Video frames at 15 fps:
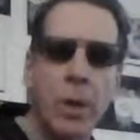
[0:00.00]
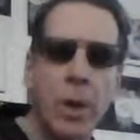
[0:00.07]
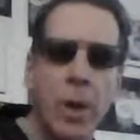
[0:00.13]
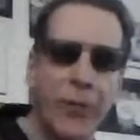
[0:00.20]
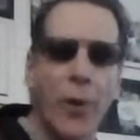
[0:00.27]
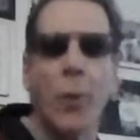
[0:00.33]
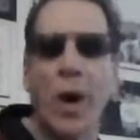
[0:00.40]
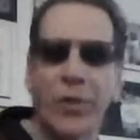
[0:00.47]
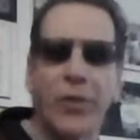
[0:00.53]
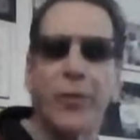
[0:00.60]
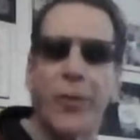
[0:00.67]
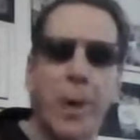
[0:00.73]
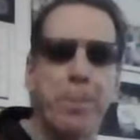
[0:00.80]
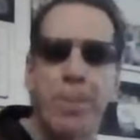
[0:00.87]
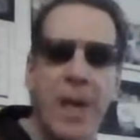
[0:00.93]
If it
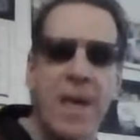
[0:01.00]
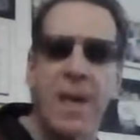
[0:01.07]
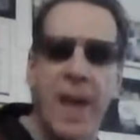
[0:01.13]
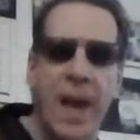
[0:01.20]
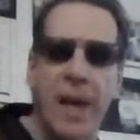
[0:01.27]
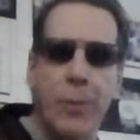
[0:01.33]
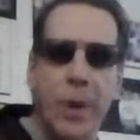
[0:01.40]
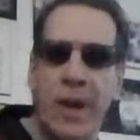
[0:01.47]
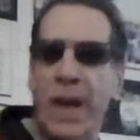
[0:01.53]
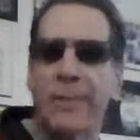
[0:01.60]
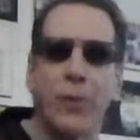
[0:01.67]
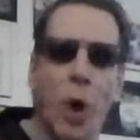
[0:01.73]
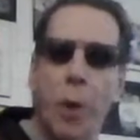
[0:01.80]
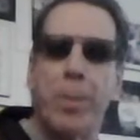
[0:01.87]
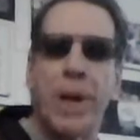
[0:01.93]
wasn't for PK, we'd
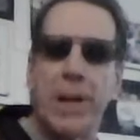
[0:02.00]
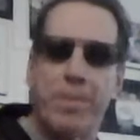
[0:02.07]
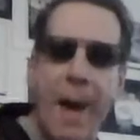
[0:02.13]
have nobody